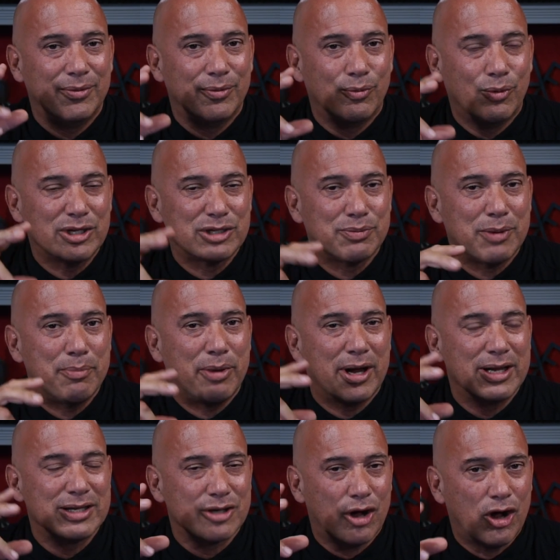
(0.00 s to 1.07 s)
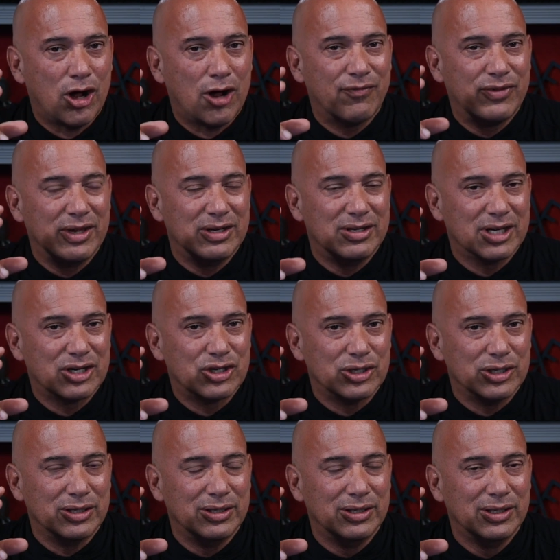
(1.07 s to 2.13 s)
Once my body's off the
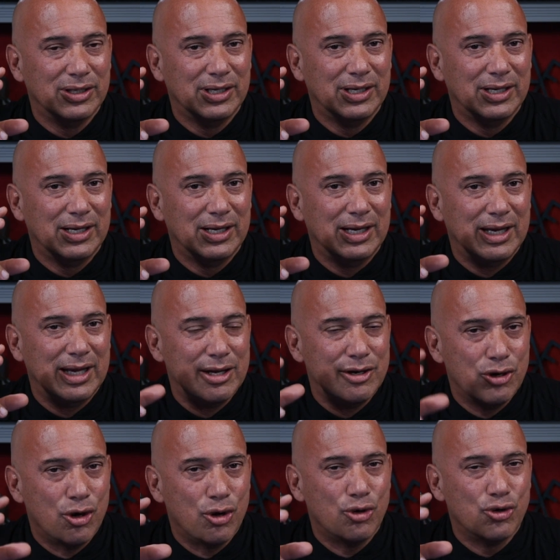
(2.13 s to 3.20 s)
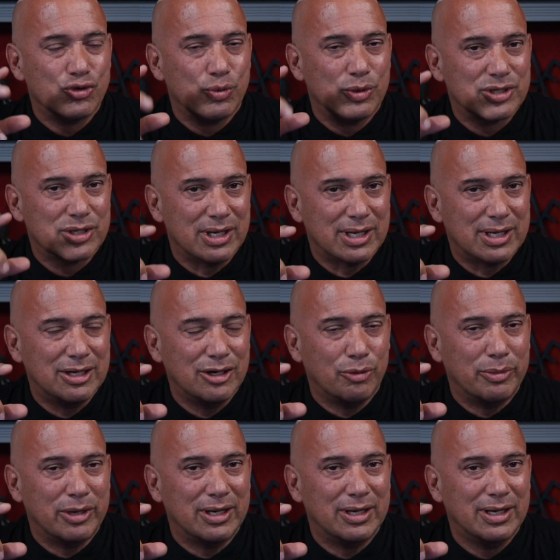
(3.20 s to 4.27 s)
addiction, it knows what's going to kill
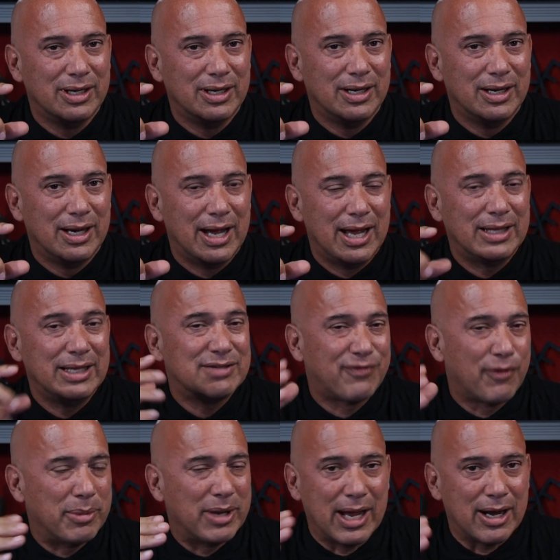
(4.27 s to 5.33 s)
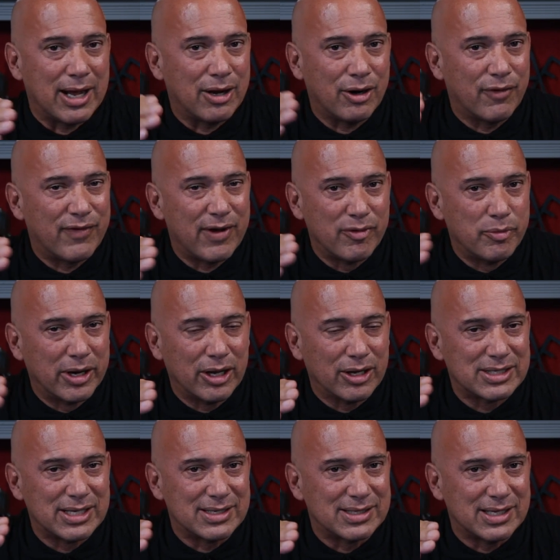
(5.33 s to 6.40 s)
me. At least for me, I don't know if everybody else
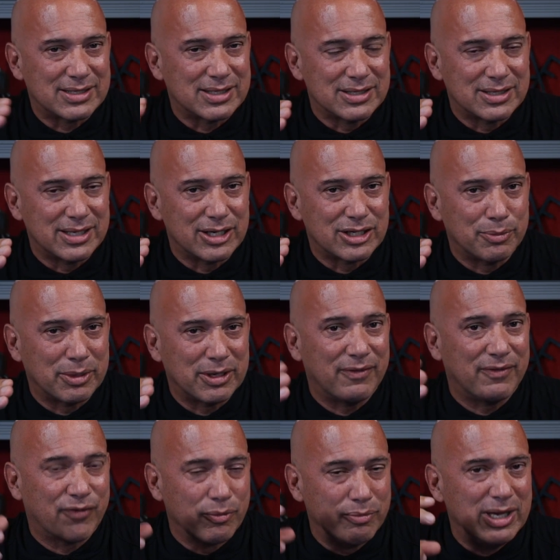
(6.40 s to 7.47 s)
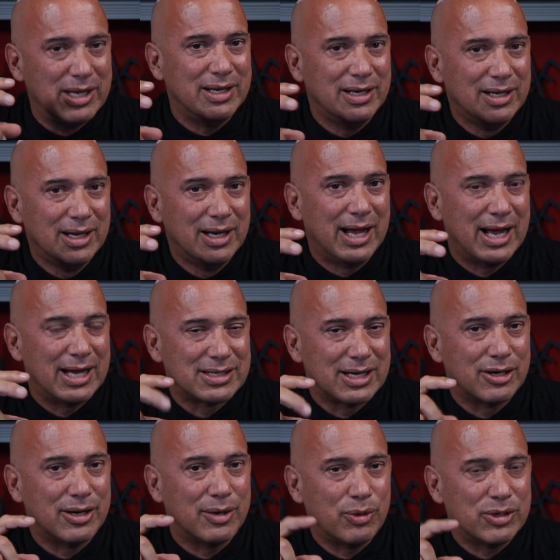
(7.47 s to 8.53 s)
has that sensation, but for me,
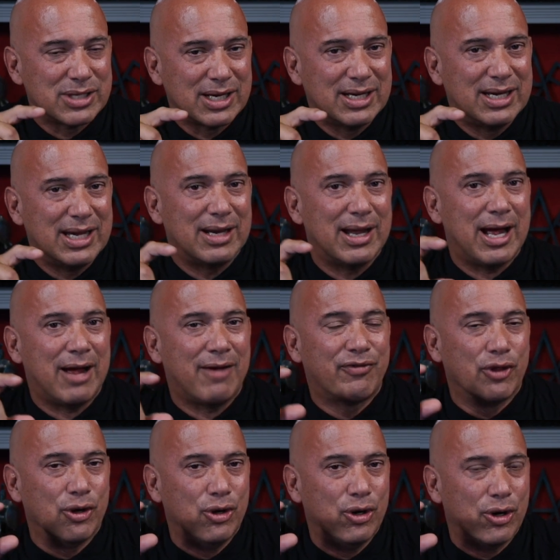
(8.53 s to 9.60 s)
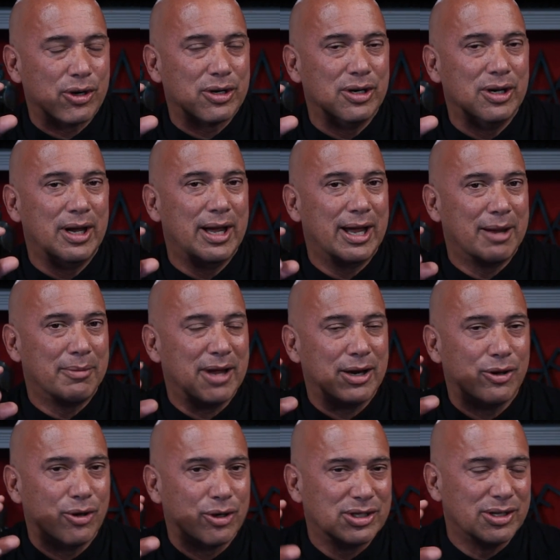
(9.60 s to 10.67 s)
once I get off the hook, and I'm not
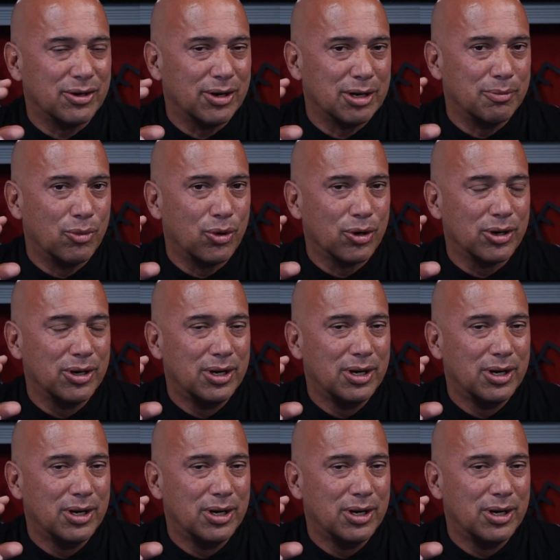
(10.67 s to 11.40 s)
hooked in there anymore.